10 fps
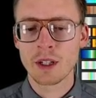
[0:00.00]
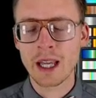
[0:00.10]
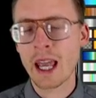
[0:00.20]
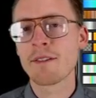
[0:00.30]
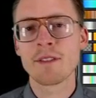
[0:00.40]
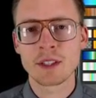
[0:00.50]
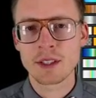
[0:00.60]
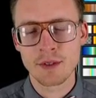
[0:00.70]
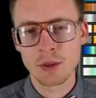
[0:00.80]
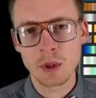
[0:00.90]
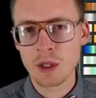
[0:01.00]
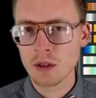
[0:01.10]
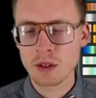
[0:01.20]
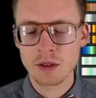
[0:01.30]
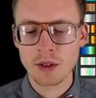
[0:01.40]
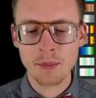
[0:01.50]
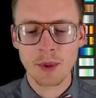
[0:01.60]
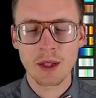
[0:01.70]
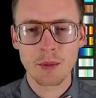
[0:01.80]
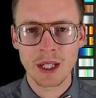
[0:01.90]
canvas, if you will. So
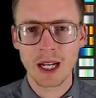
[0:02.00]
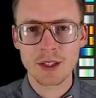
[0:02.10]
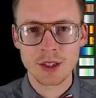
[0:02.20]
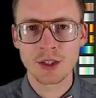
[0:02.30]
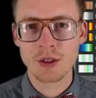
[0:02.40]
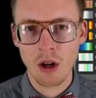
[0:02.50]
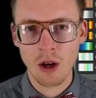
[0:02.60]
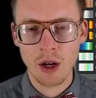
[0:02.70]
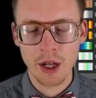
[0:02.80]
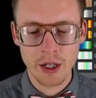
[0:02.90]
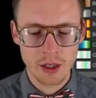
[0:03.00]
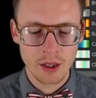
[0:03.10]
something that we can actually draw on.